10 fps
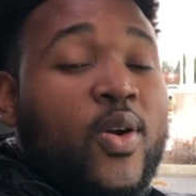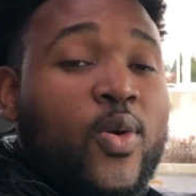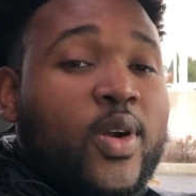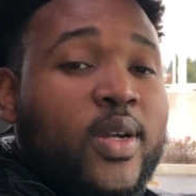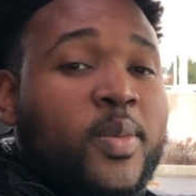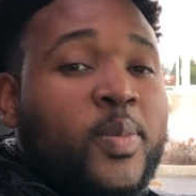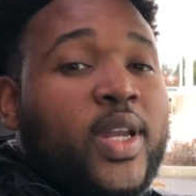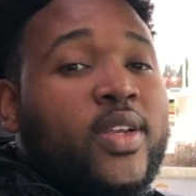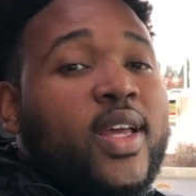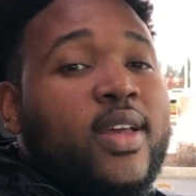Or,
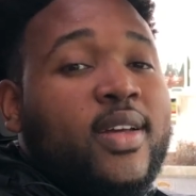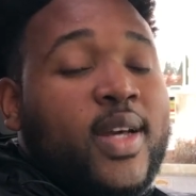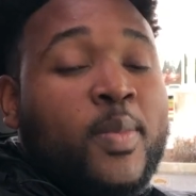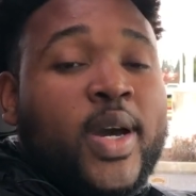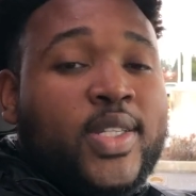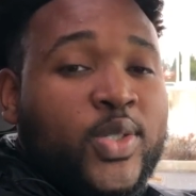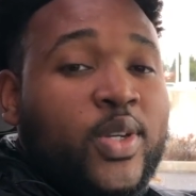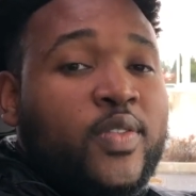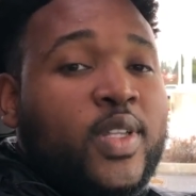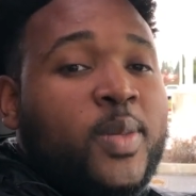better yet, come by Toyota
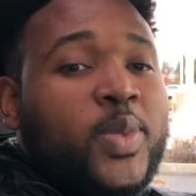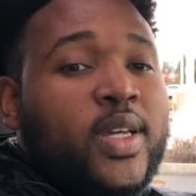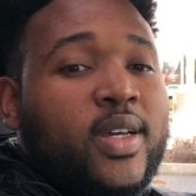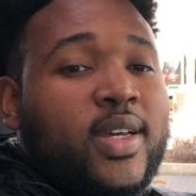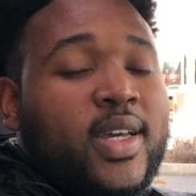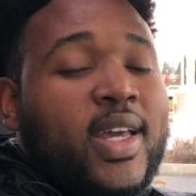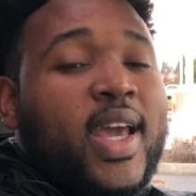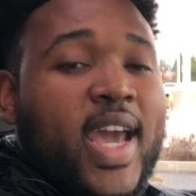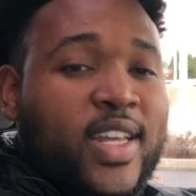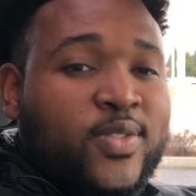of Olympia,
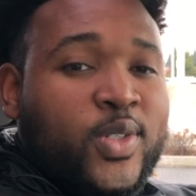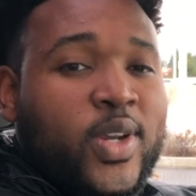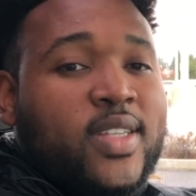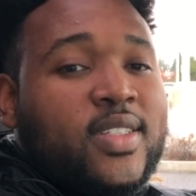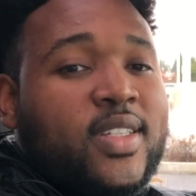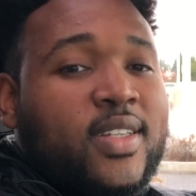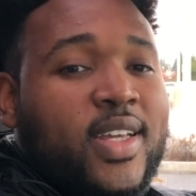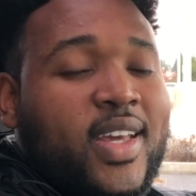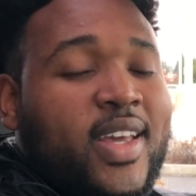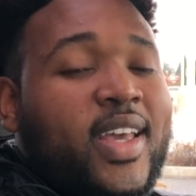ask for Kreston,
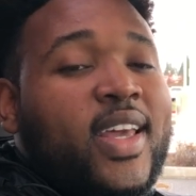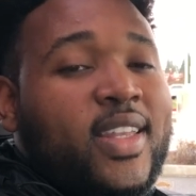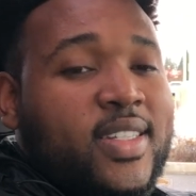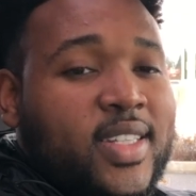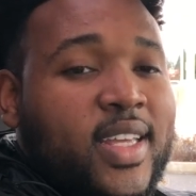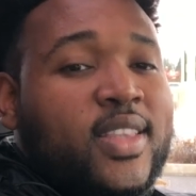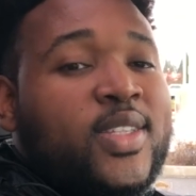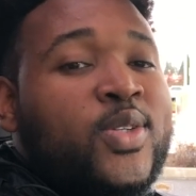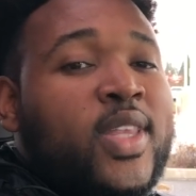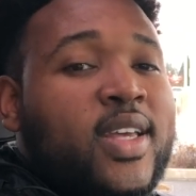and let's take the
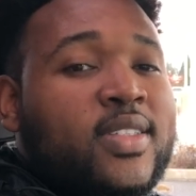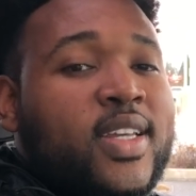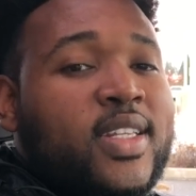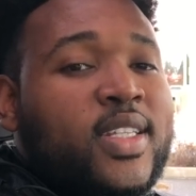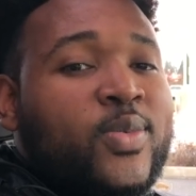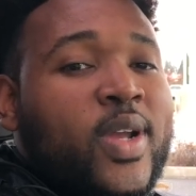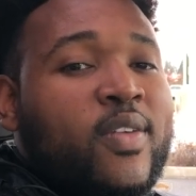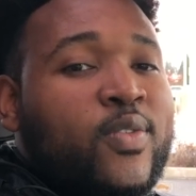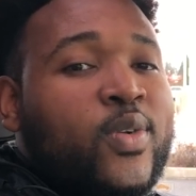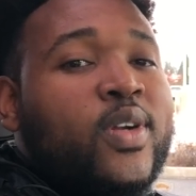2019
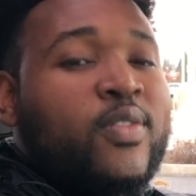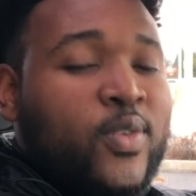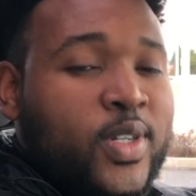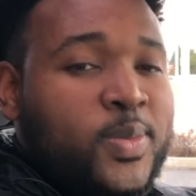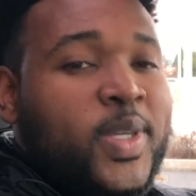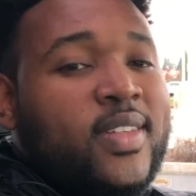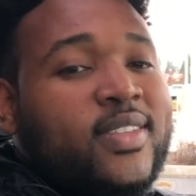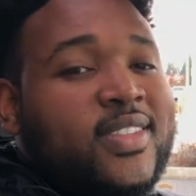RAV4 for a spin.